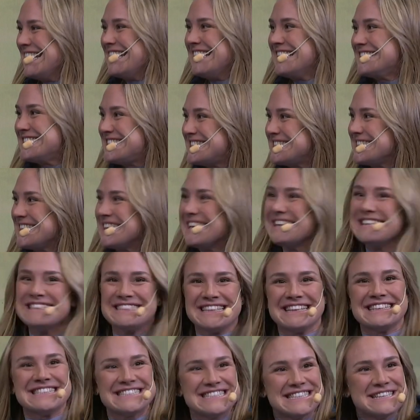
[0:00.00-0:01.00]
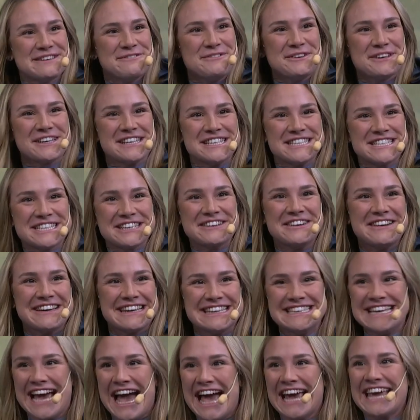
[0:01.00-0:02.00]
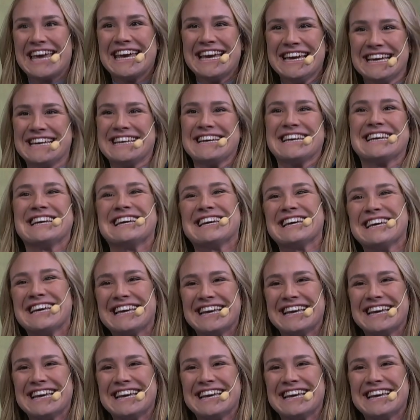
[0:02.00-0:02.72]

let's see, let's see if you can do it. Yay.